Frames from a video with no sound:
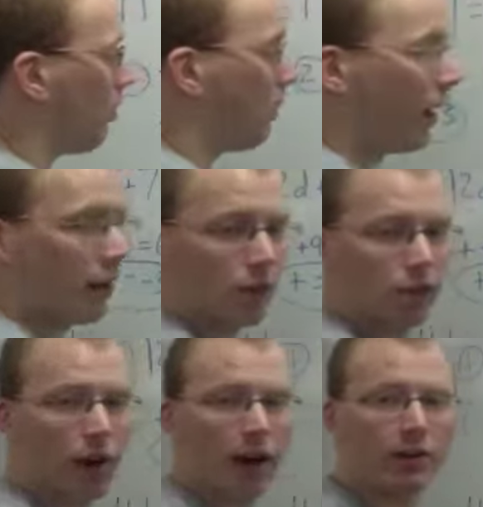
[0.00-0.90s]
minus
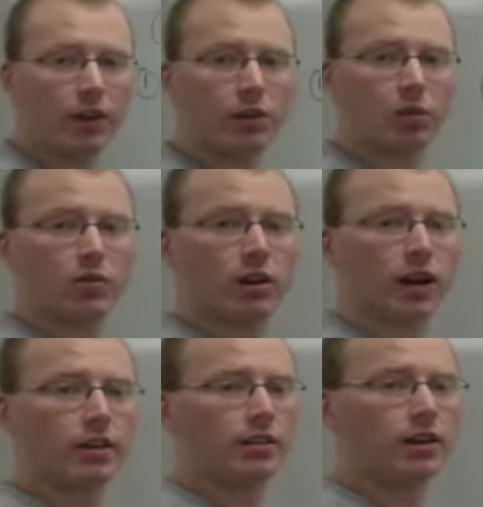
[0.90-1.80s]
5 equals
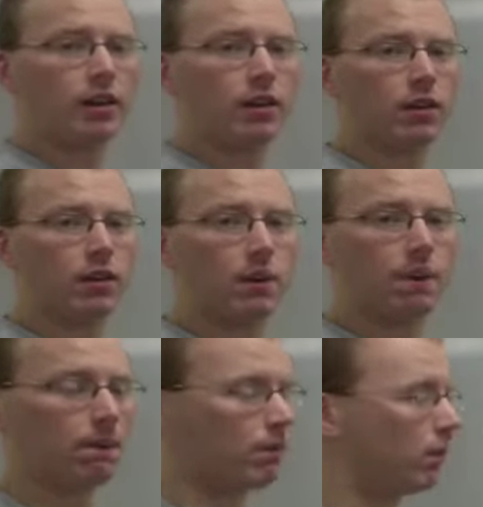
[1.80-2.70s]
19.
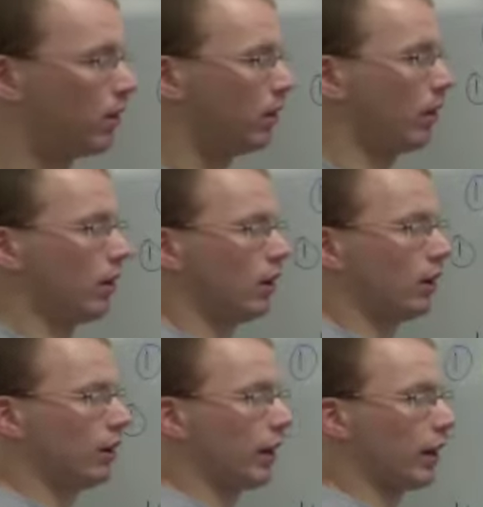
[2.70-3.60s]

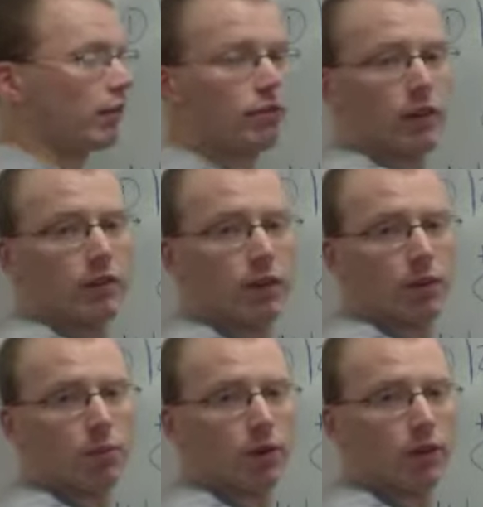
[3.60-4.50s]
Negative
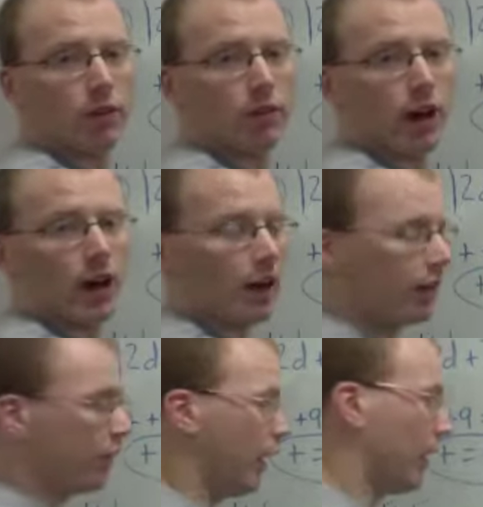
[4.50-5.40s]
15 plus 9
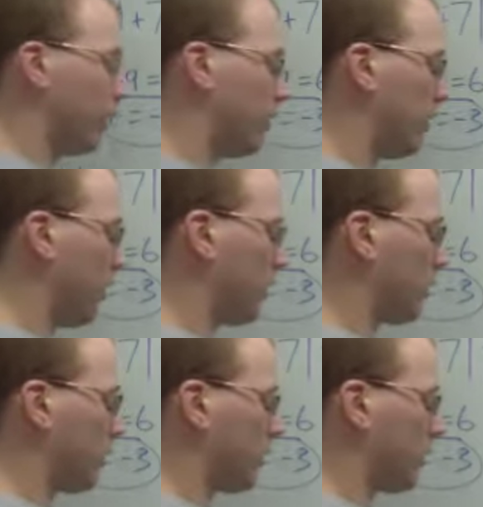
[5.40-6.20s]
is negative 6.